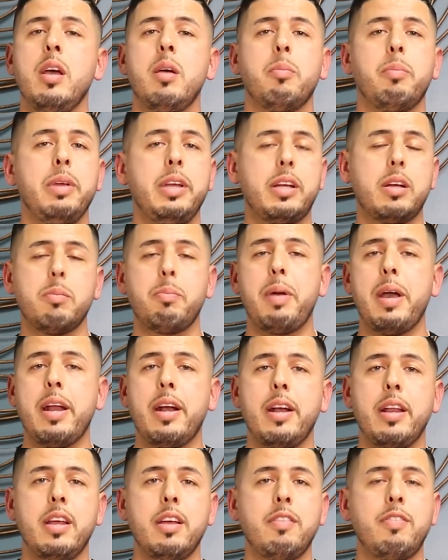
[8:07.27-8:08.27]
Be
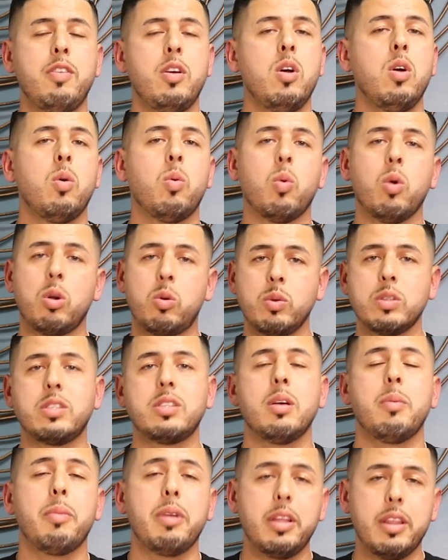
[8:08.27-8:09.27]
competitive, work with
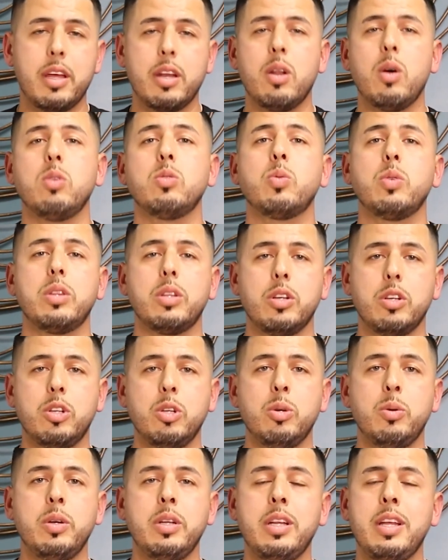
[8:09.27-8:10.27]
somebody that knows what they're
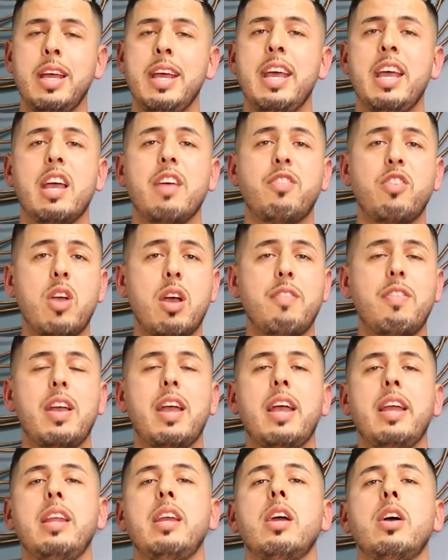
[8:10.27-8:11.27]
doing. If you have
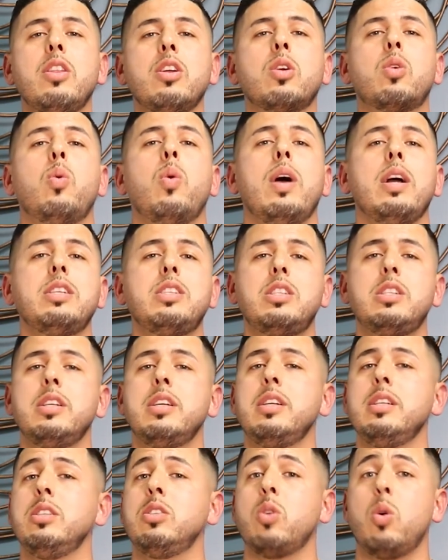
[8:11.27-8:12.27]
any other
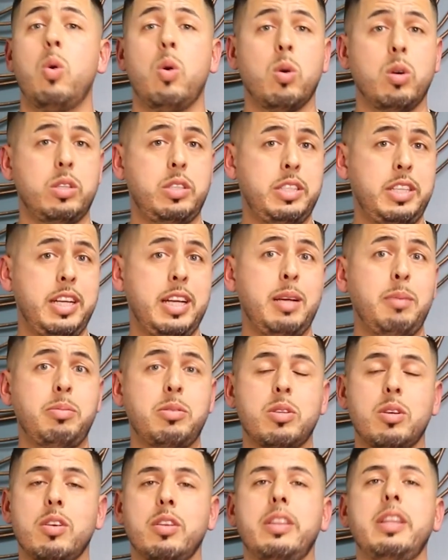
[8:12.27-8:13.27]
questions or tips
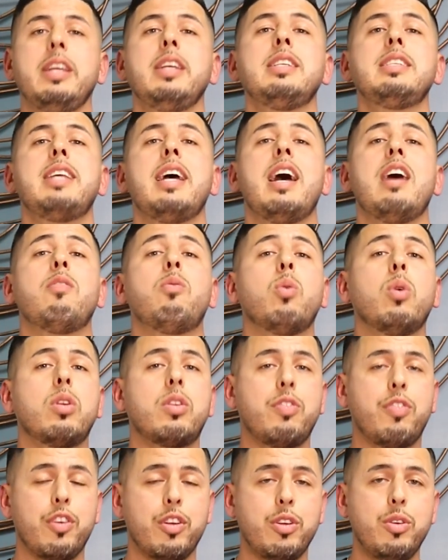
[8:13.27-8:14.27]
or things that have worked
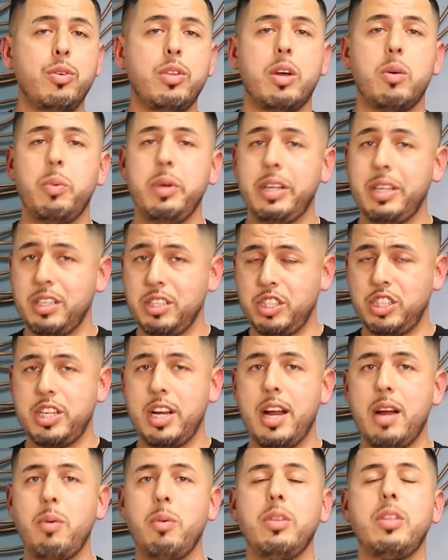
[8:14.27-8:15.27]
for you that we can
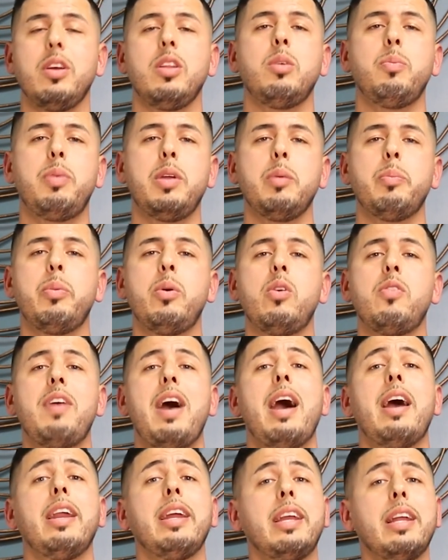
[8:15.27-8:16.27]
share with other people of
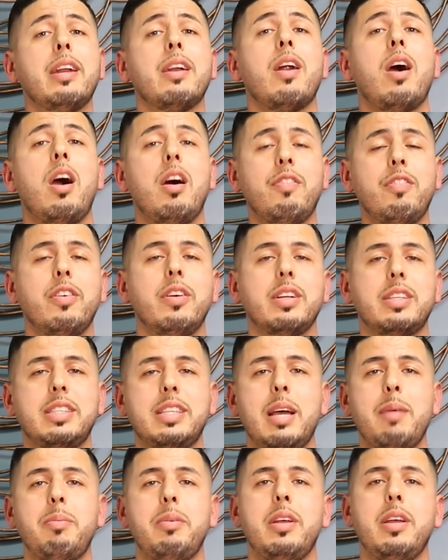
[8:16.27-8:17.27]
how to get an offer
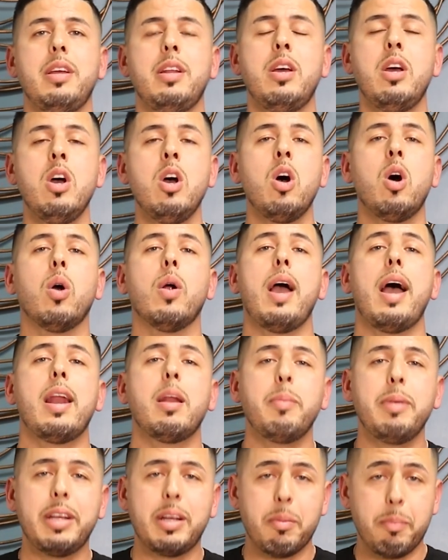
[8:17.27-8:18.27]
accepted or how to
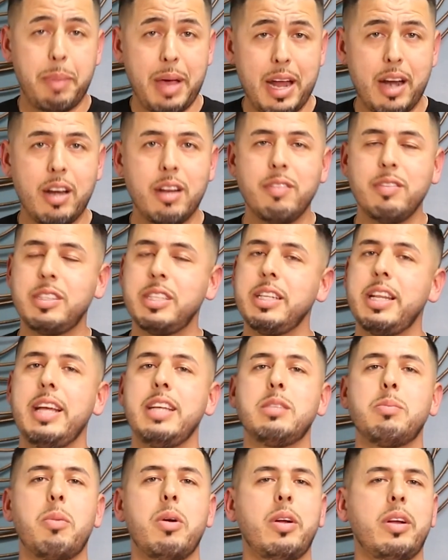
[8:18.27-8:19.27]
be competitive in
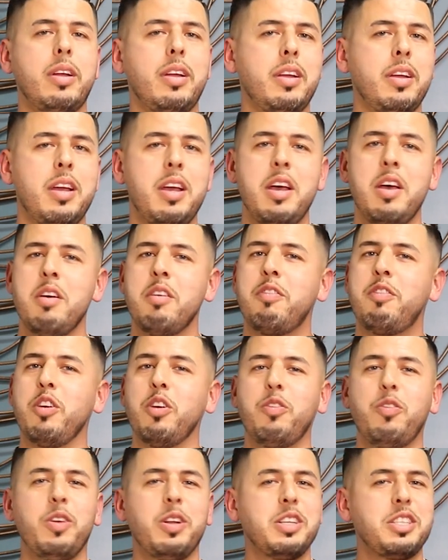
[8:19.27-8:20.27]
today's market, feel
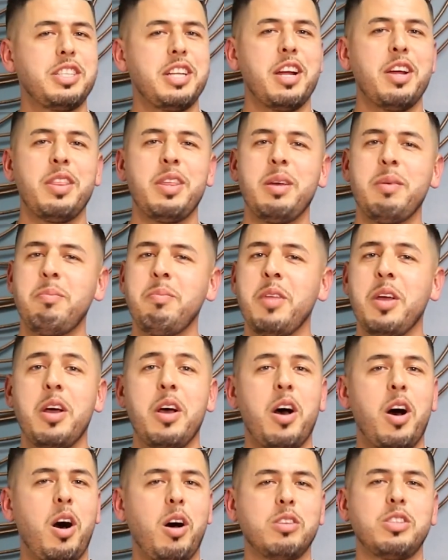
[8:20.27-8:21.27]
free to share them.
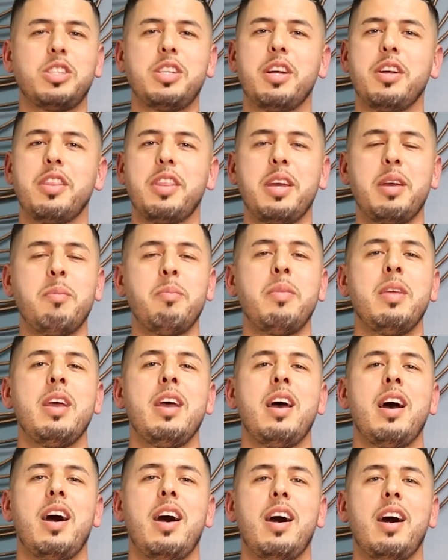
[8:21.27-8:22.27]
I'll share them.
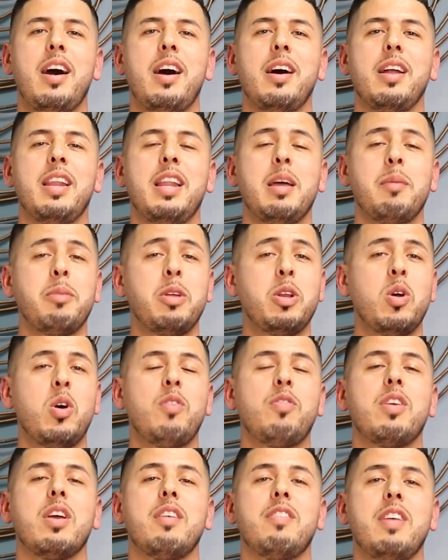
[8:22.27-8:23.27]
Let me know
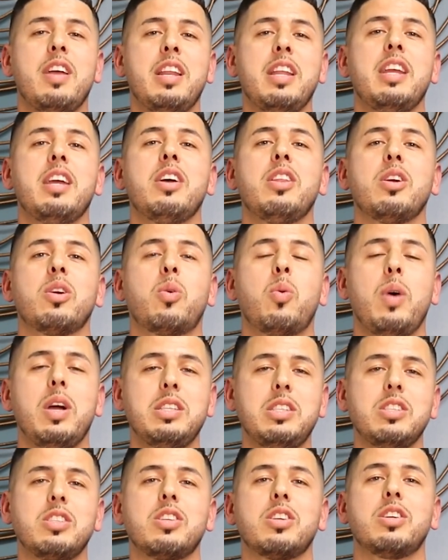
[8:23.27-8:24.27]
if you have any other
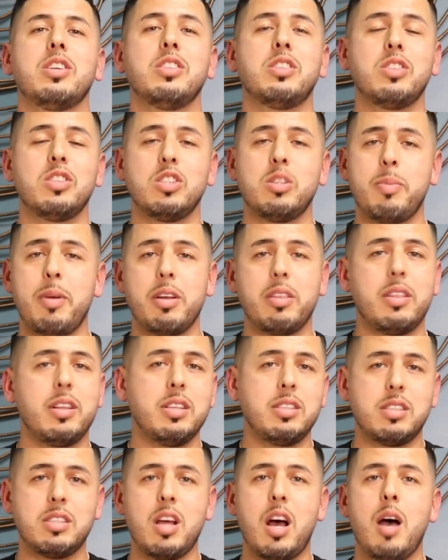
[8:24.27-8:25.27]
questions or concerns about
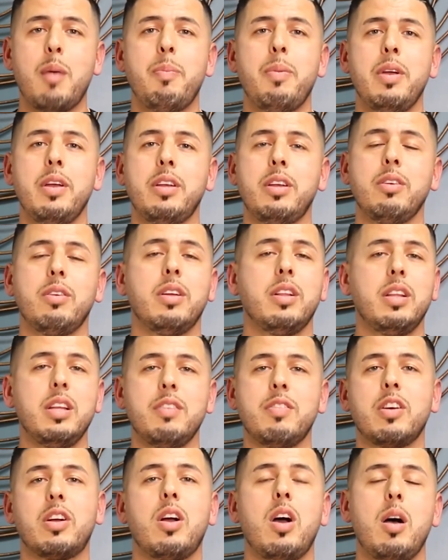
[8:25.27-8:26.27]
this topic. You can
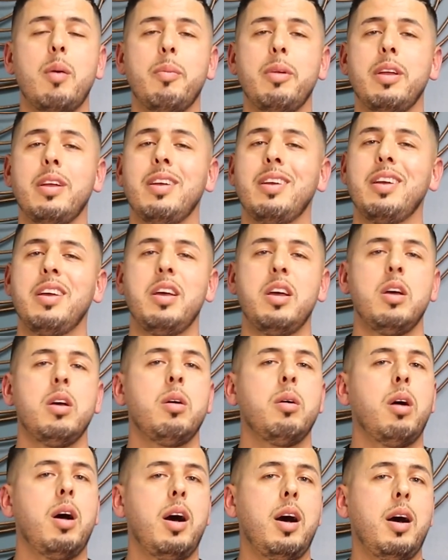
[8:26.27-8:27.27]
leave a comment.
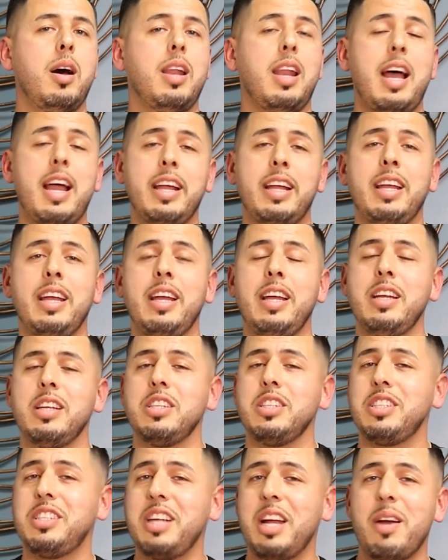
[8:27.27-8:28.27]
Like it,
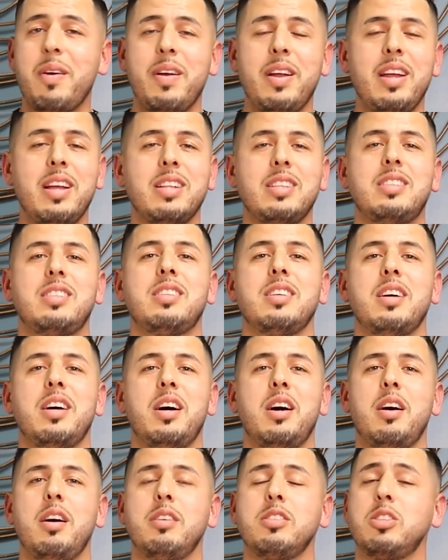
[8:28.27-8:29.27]
share it,
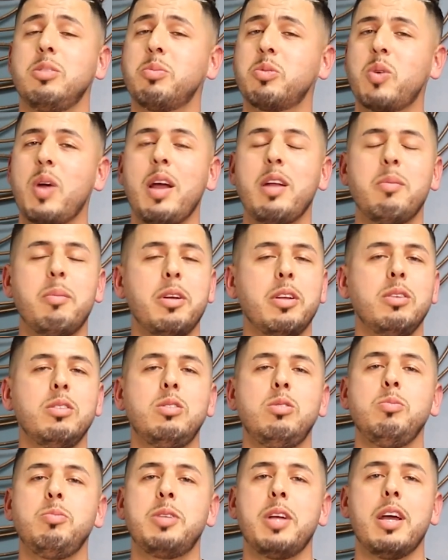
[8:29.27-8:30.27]
subscribe to my
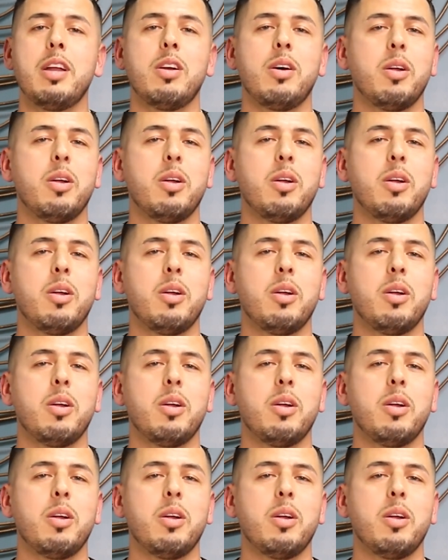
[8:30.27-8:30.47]
YouTube channel.